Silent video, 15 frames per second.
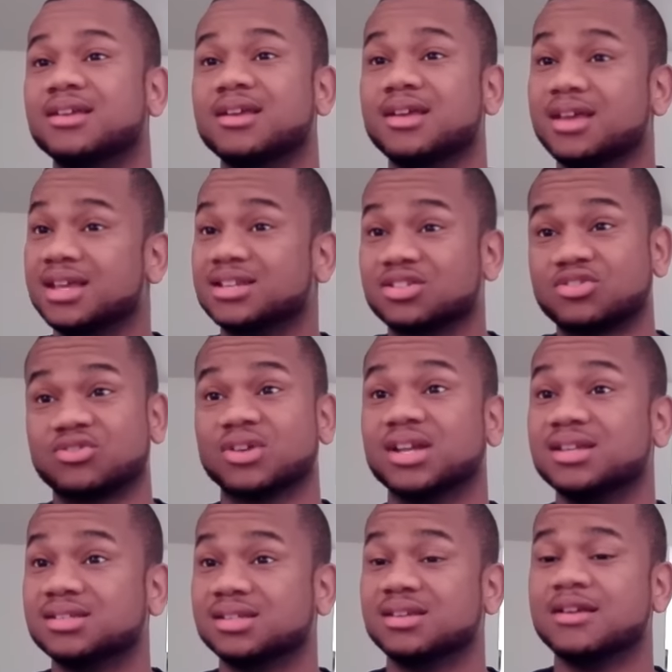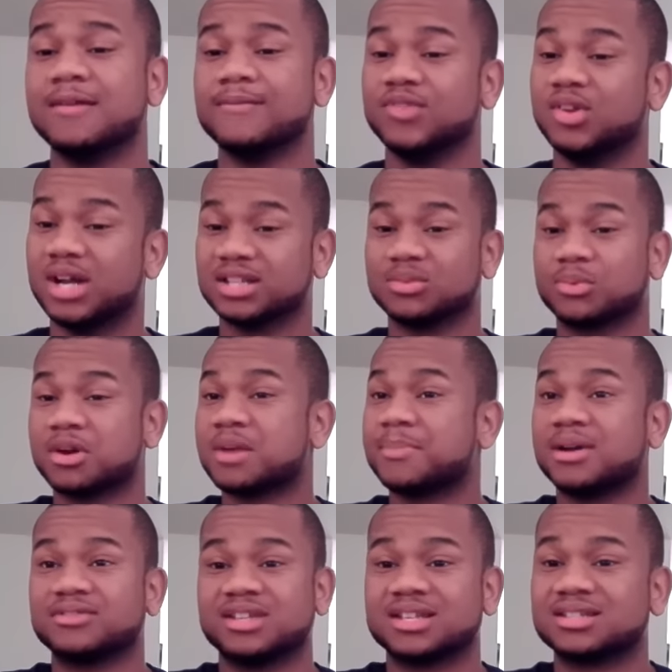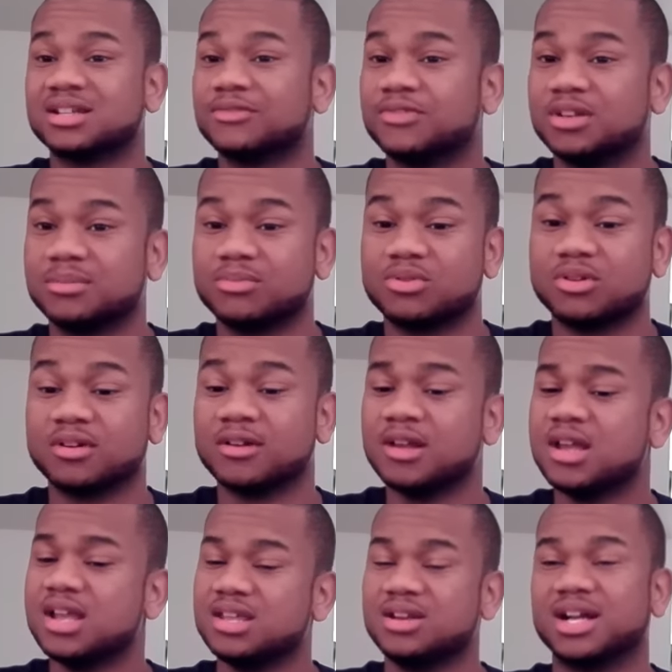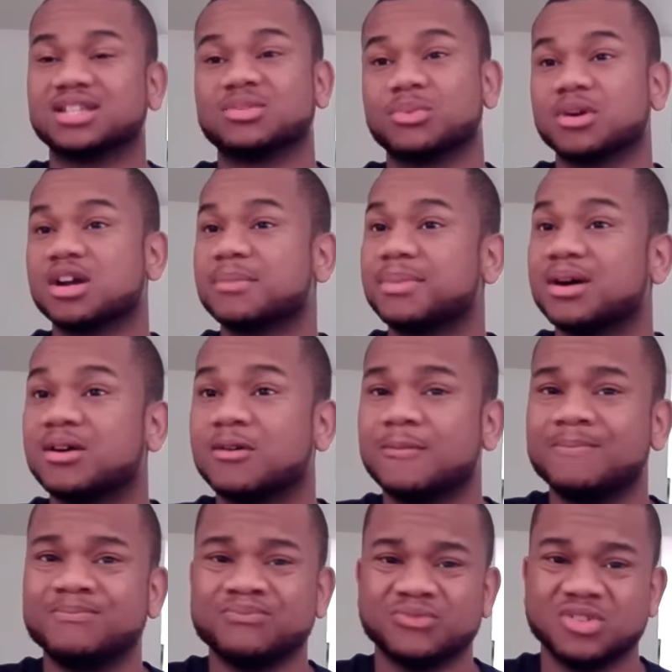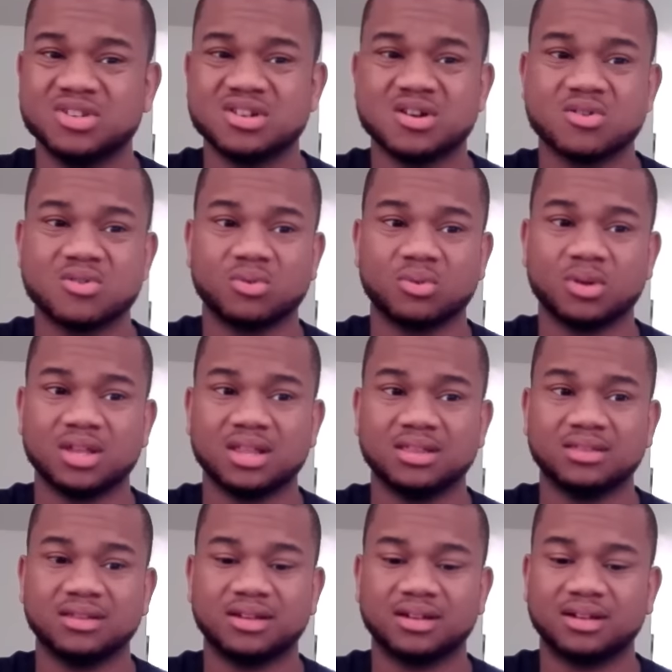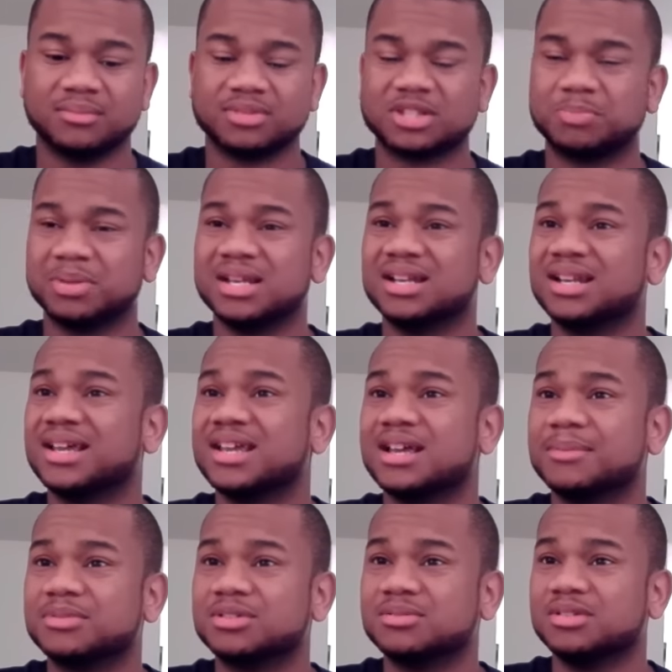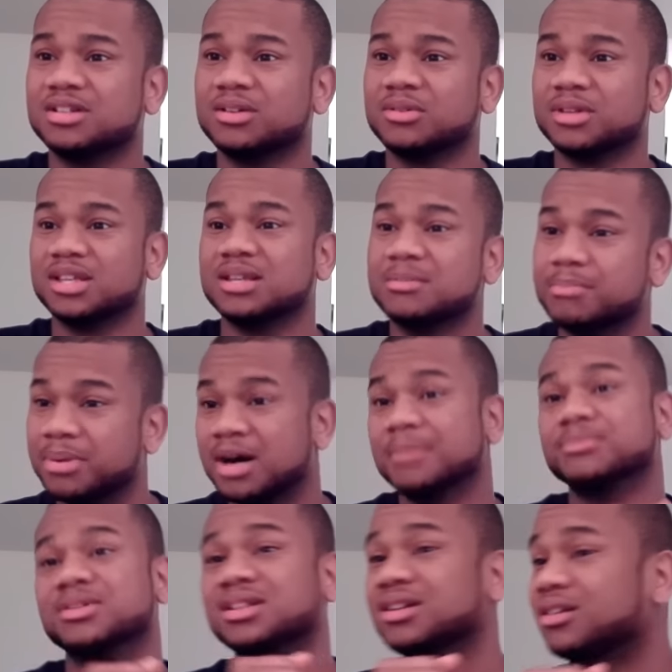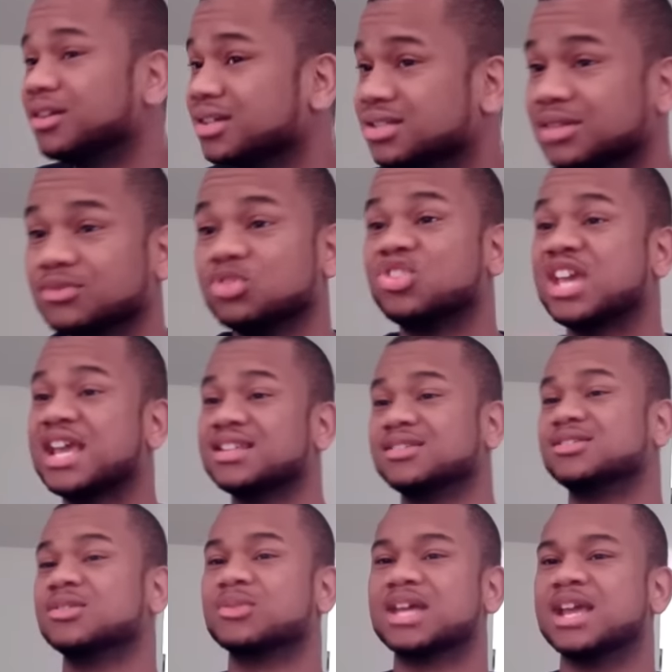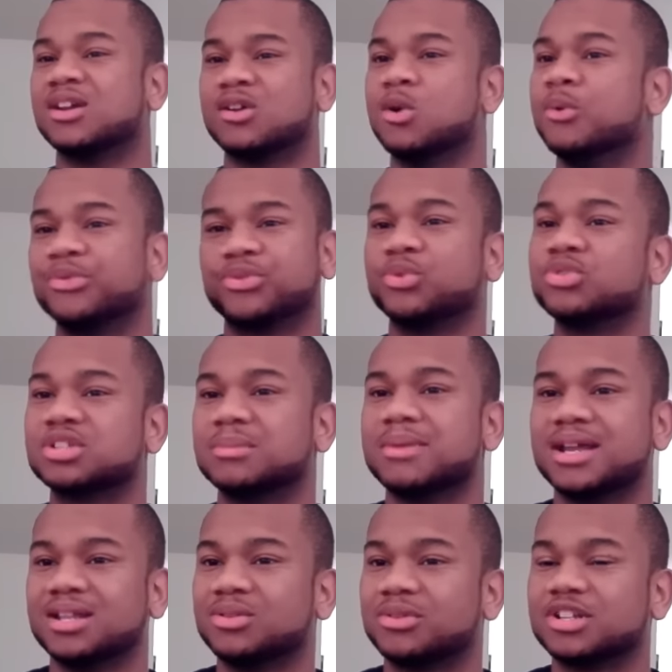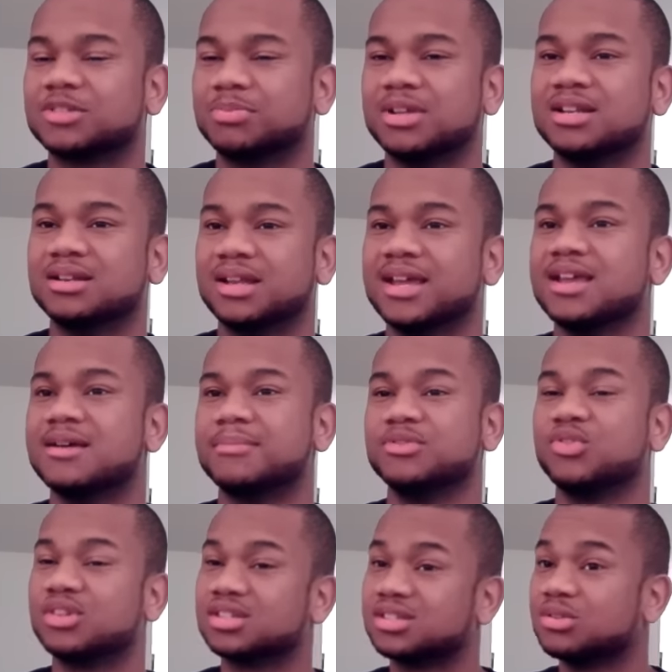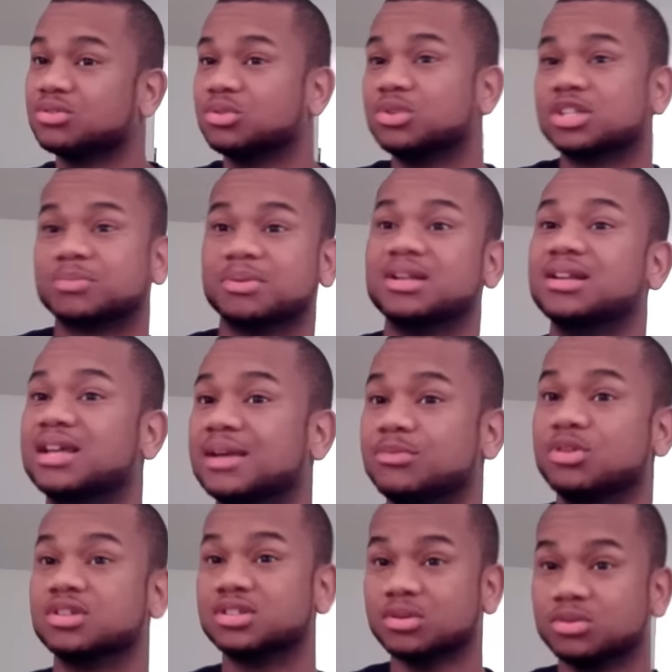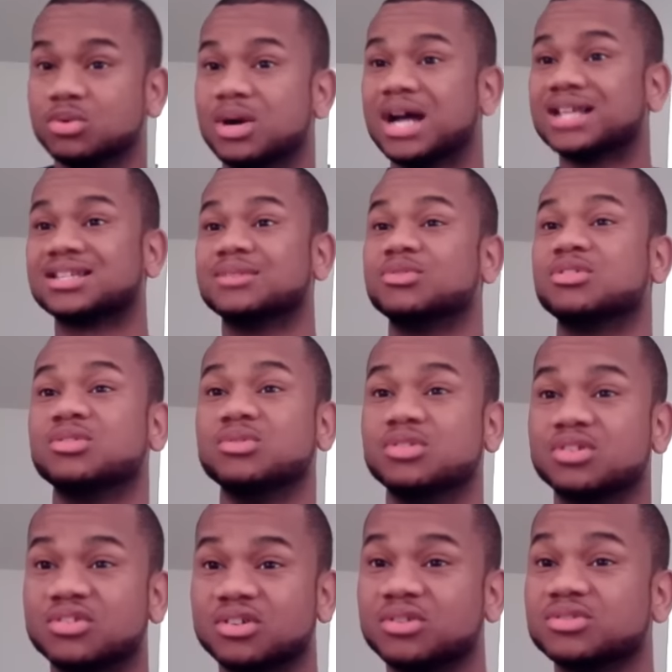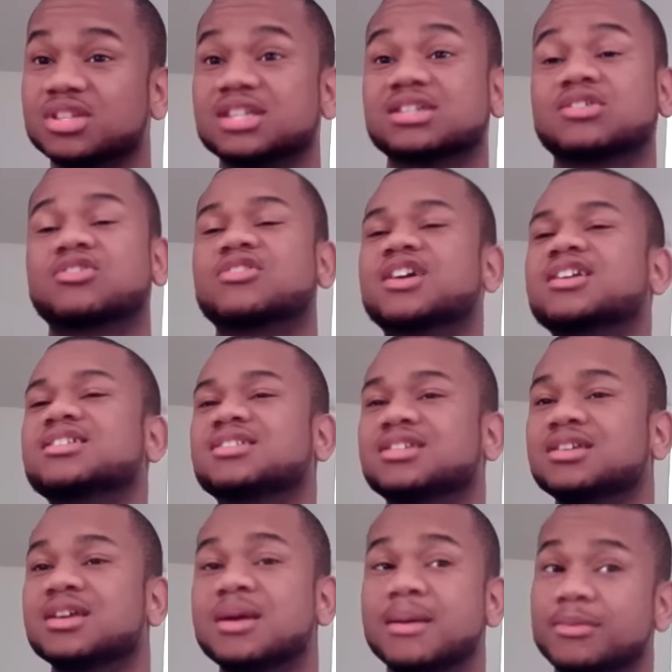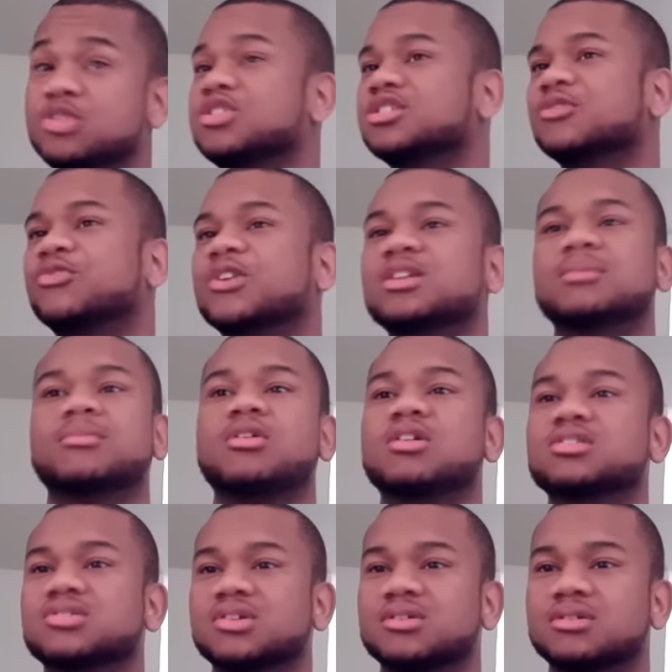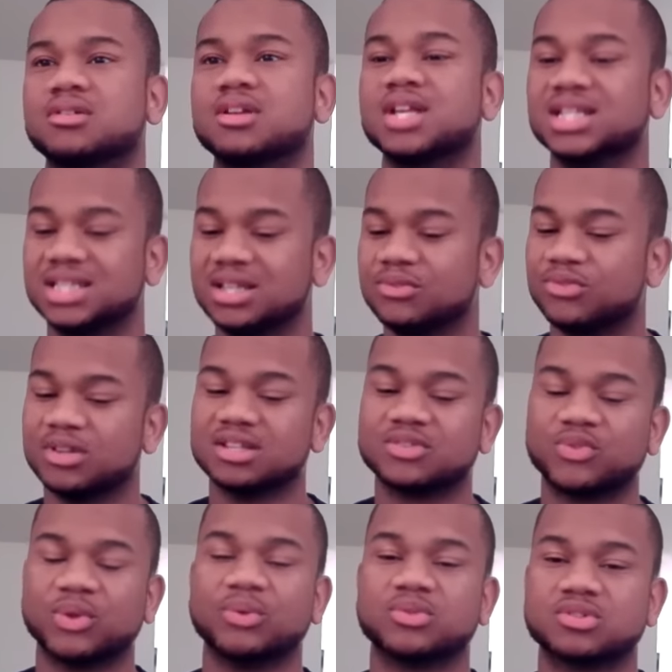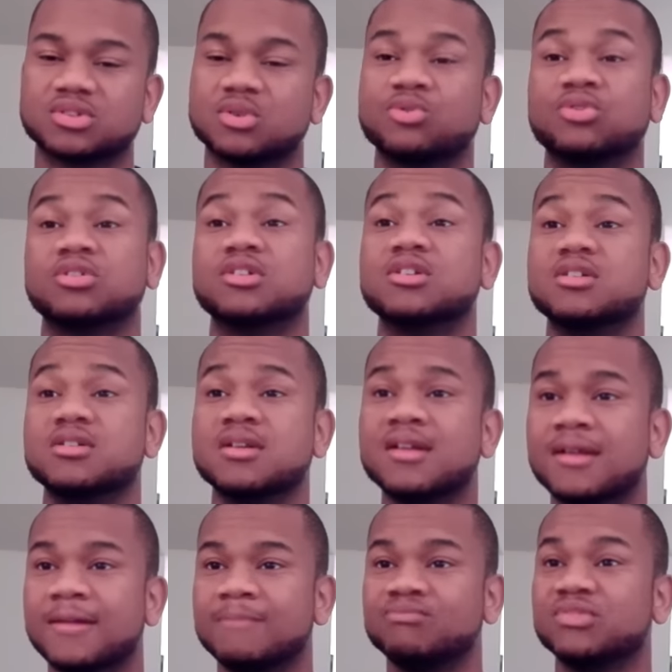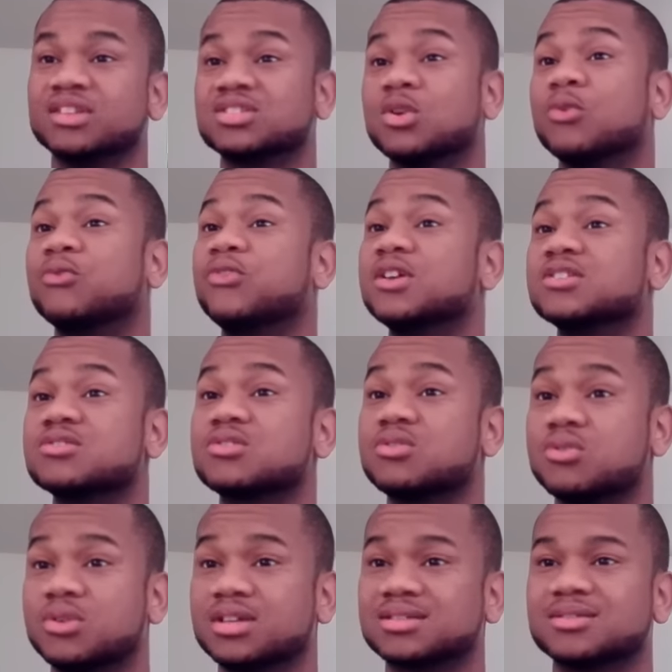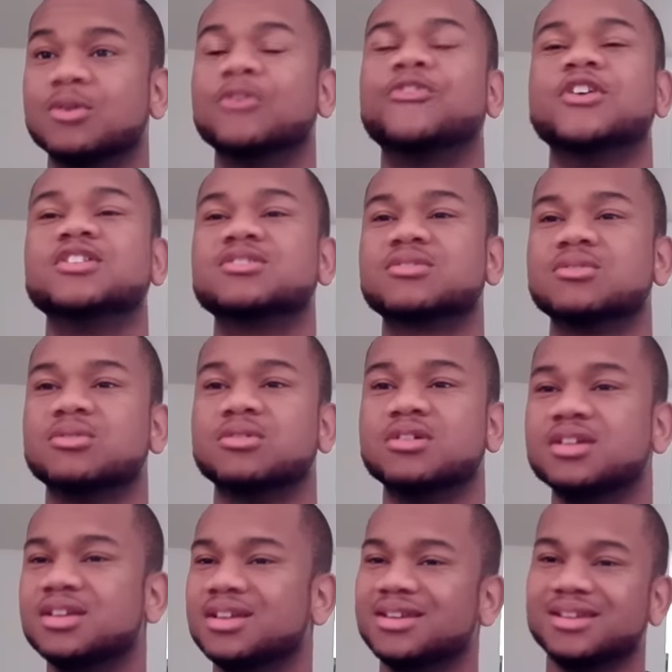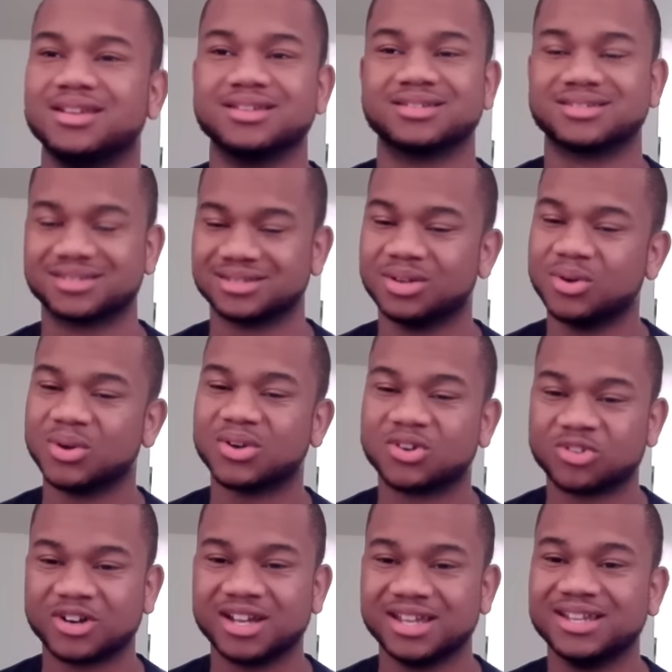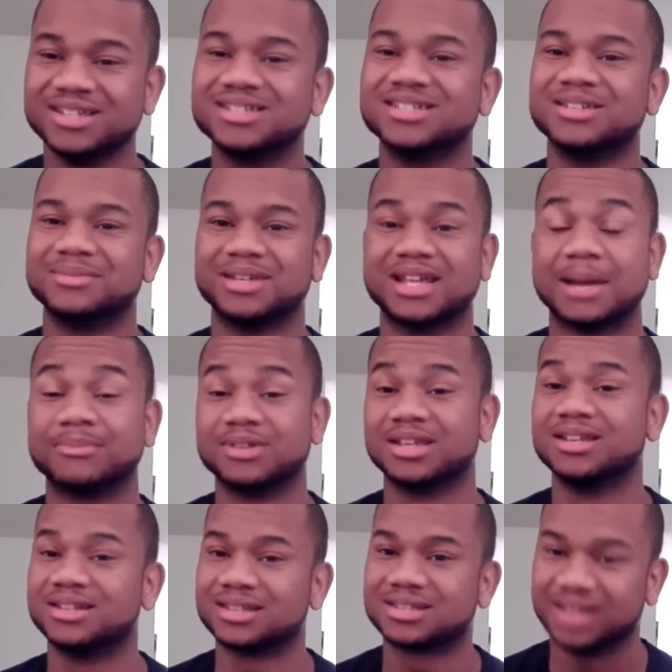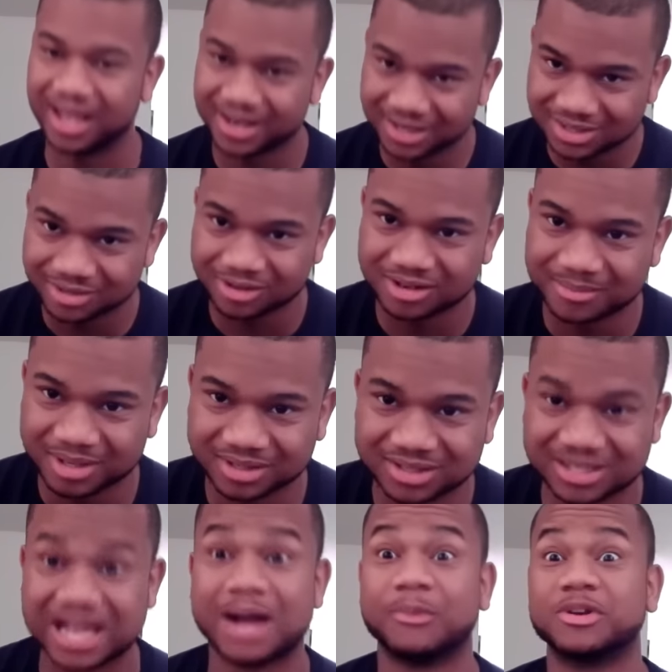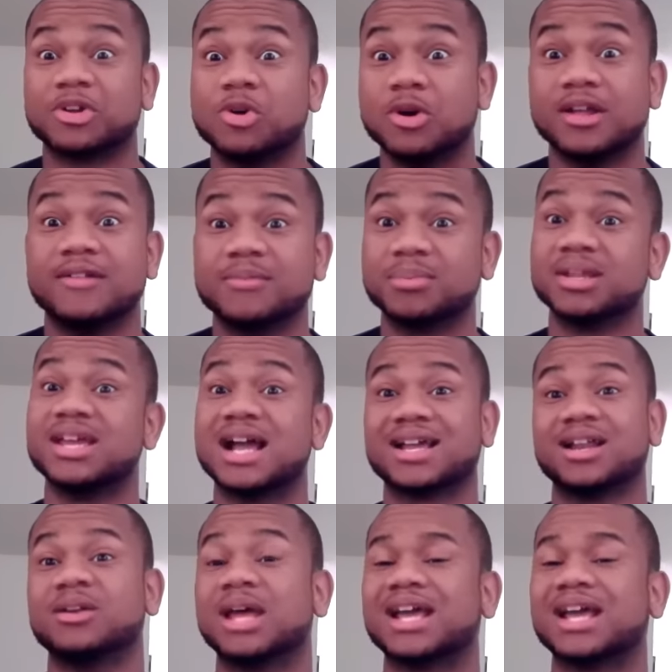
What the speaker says: It's crazy. You don't have to worry about that stuff anymore. You don't have to worry about, spin layups, getting bumped and all that stuff. You still can't go through somebody doing a spin layup. You can still do the spin layup. You can still do hot stuff. You can do Euros. It's crazy, but you can defend them also. Defense feels so good, so physical. It's so physical. It's so crazy, man. I'm getting excited talking about this guy. I want to go ahead and play. I can't